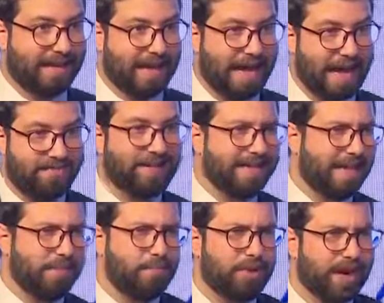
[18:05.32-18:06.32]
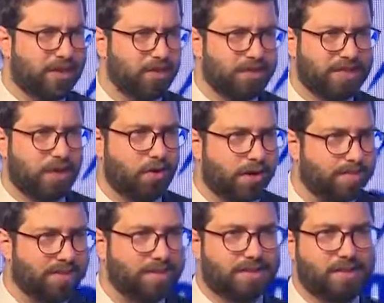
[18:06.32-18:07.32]
having that brand new
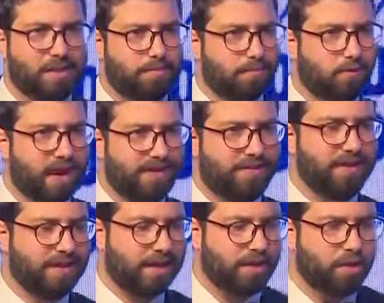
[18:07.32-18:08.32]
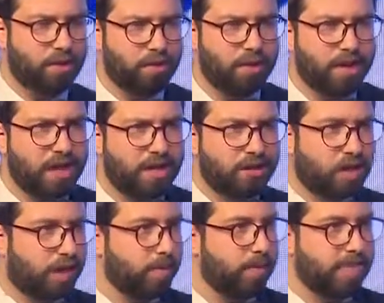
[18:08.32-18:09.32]
CRM system or having that new
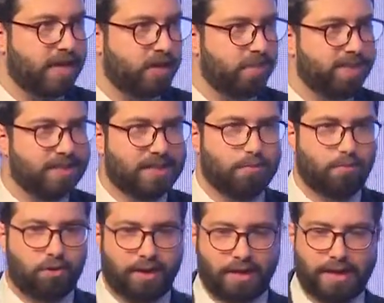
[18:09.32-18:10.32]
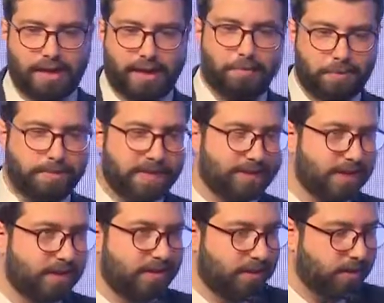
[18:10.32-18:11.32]
document management system or
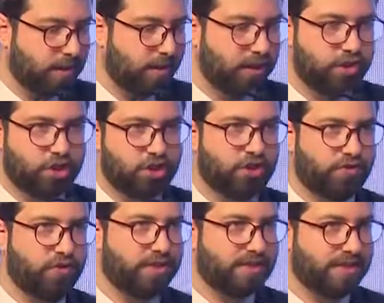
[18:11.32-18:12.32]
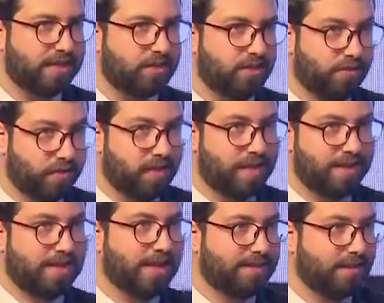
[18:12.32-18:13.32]
implementing a technology just for the sense of
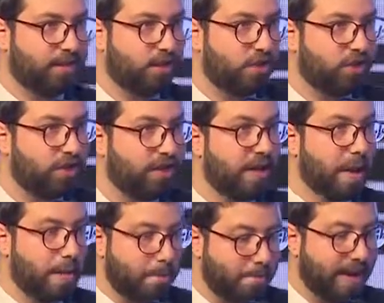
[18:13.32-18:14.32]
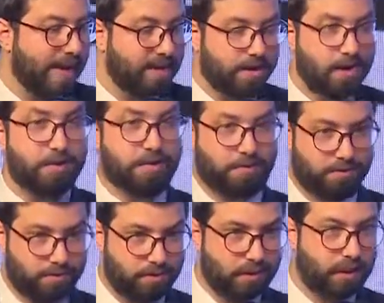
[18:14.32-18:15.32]
that technology might not
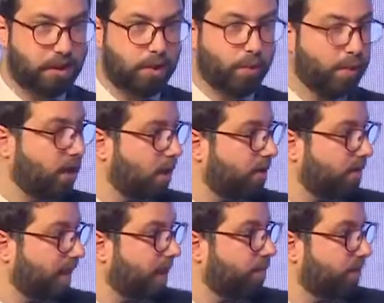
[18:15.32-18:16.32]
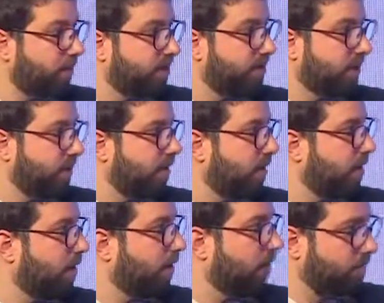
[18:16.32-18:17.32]
recall the outputs that
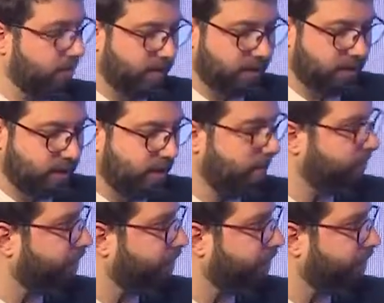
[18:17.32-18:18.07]
are being taken.